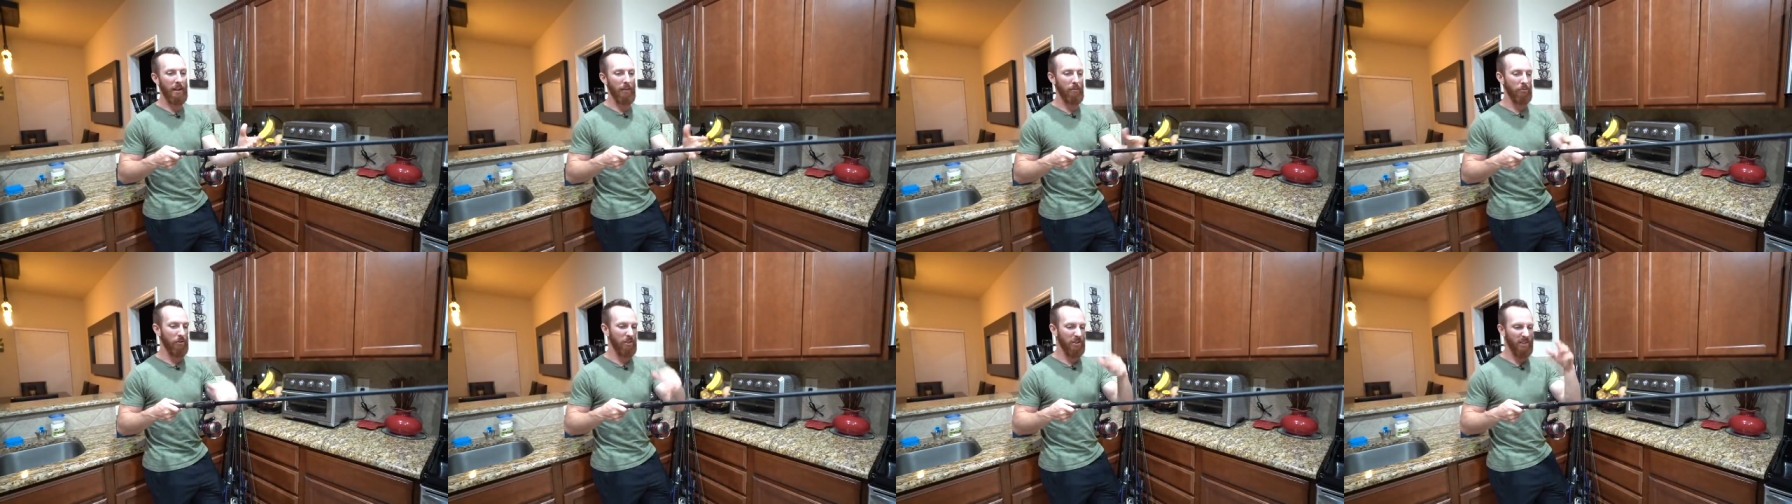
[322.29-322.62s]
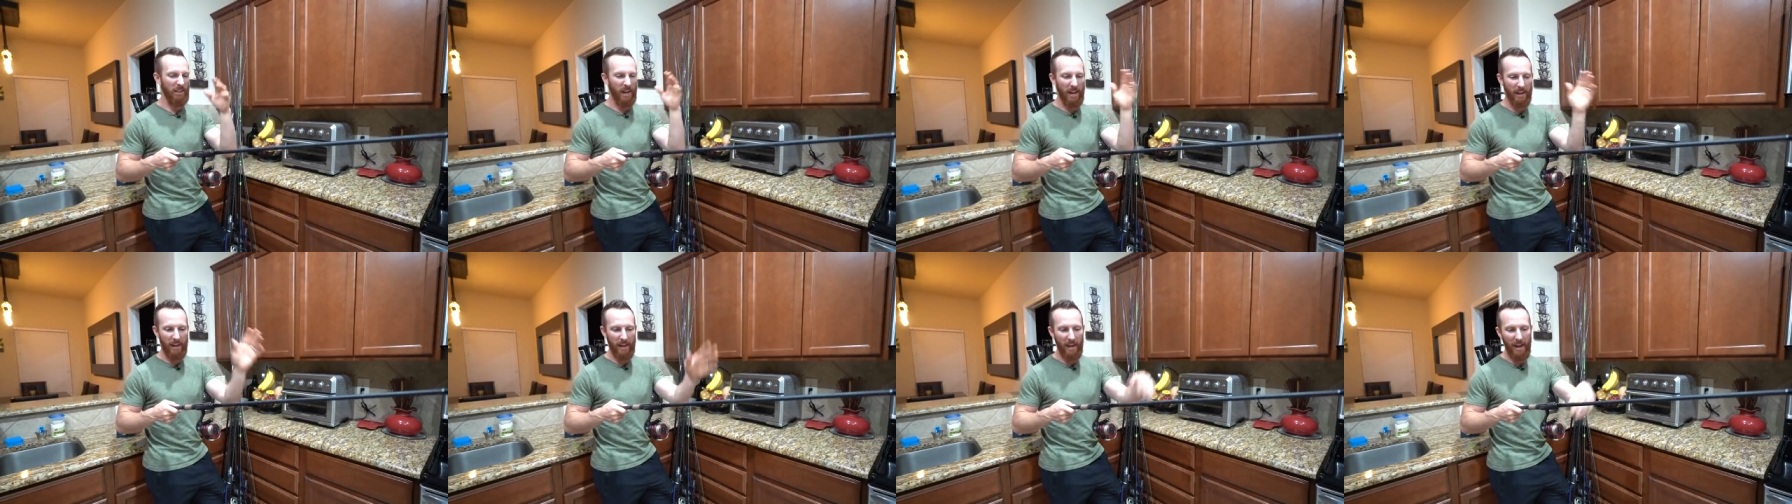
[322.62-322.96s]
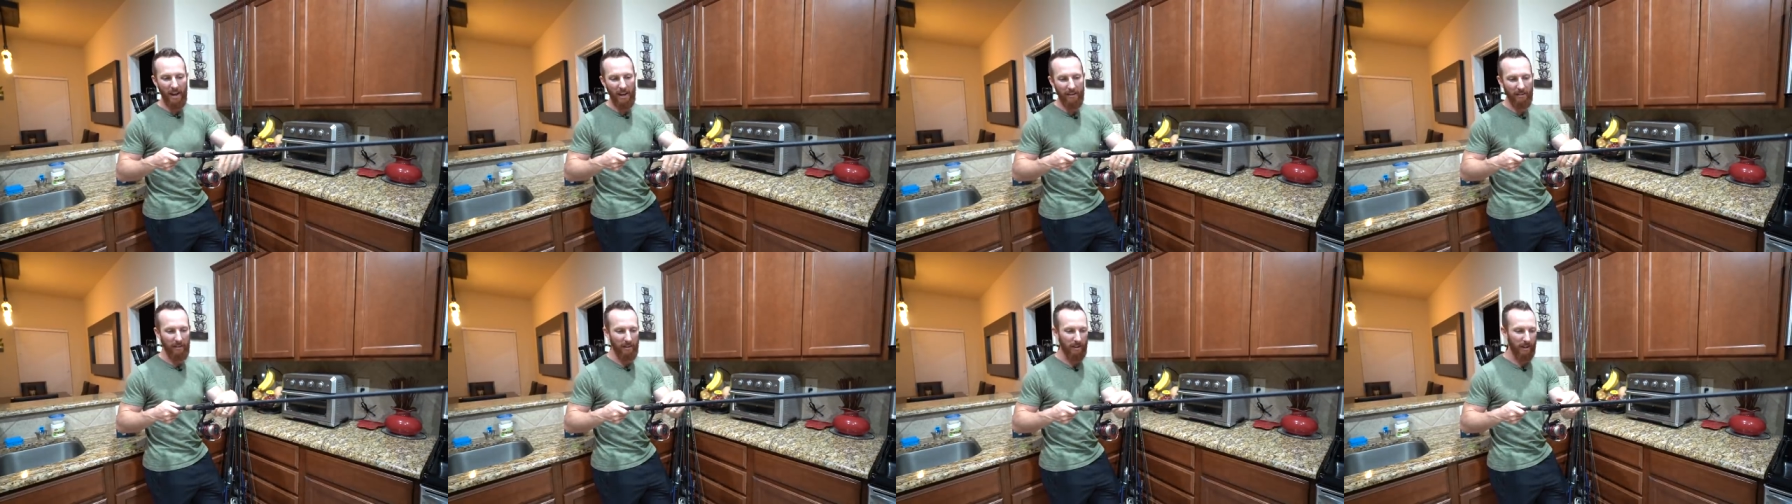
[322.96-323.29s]
I was just kind of
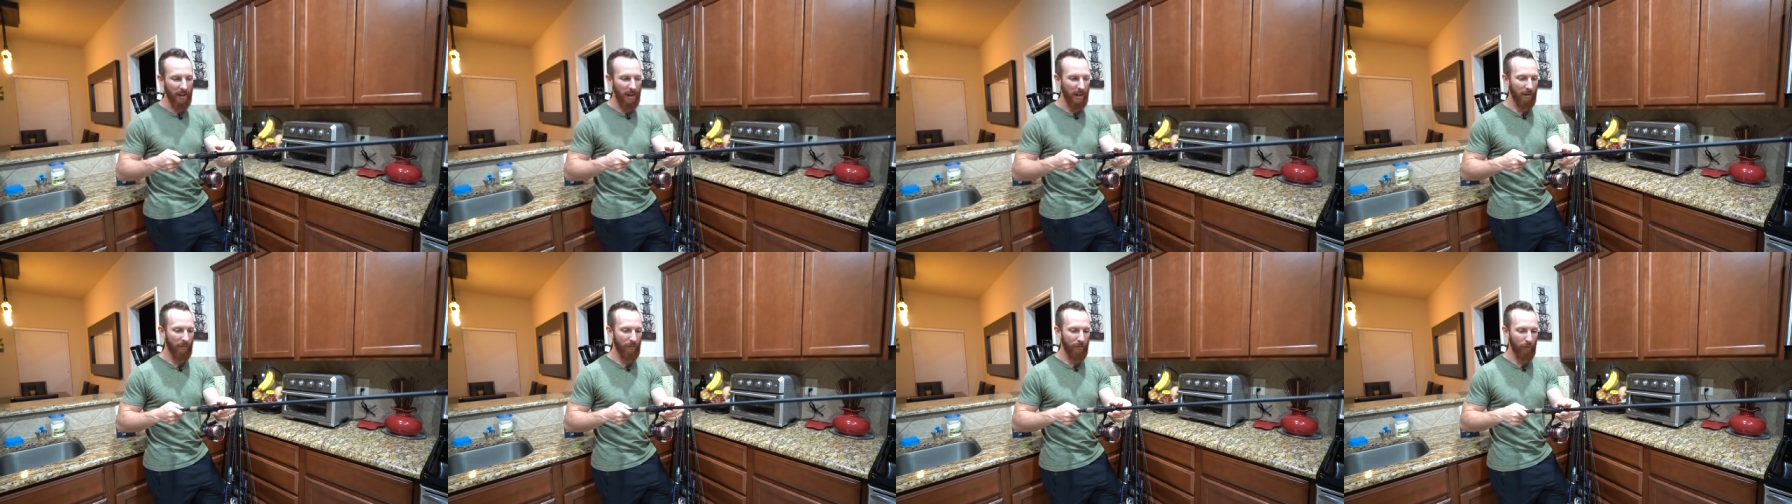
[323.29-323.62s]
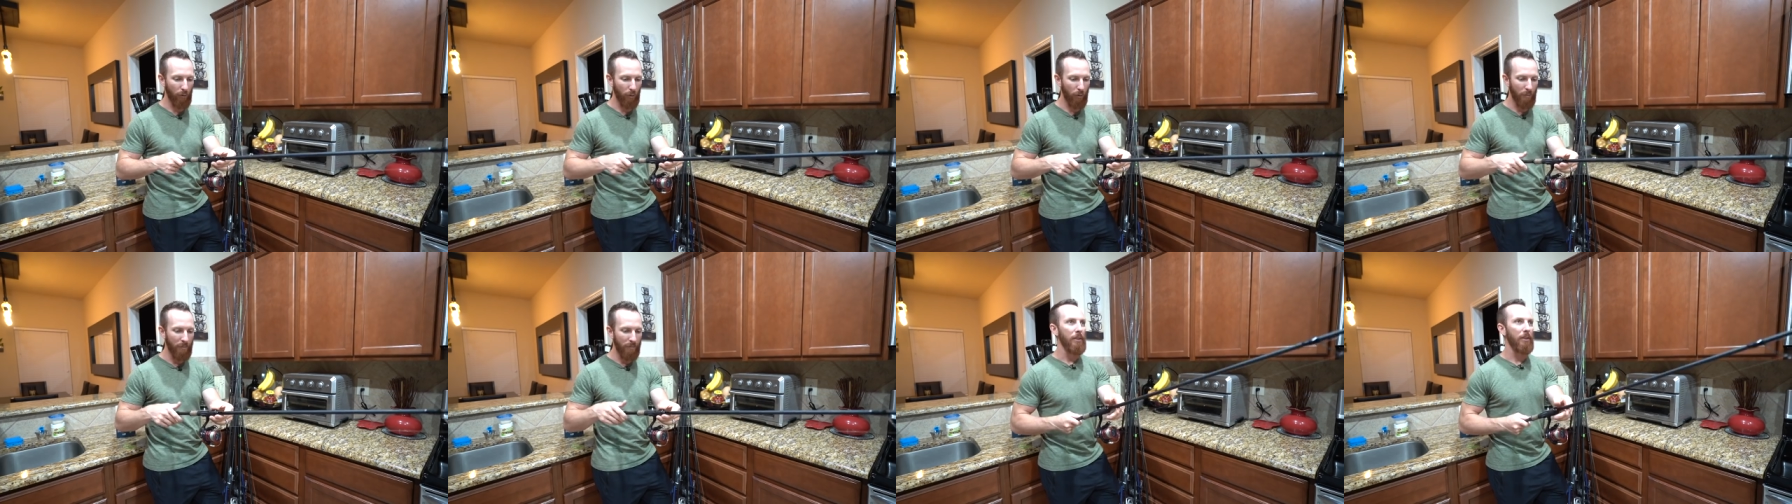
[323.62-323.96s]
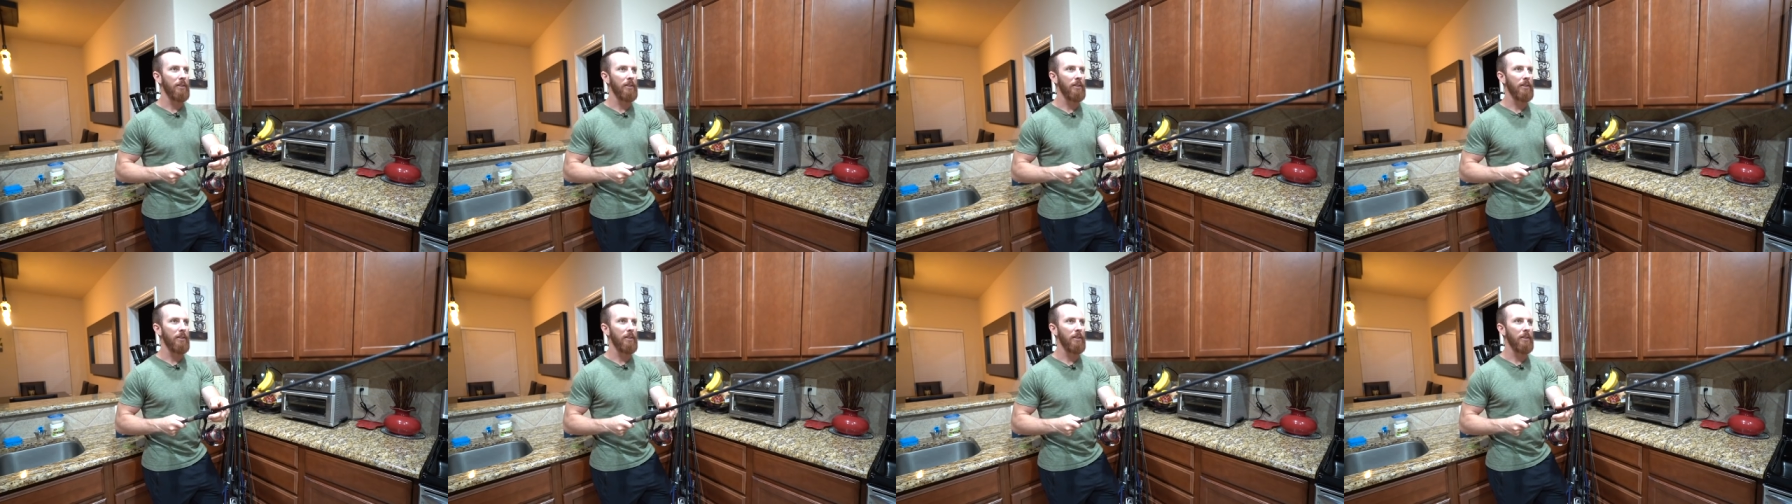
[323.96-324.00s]
handed a handful.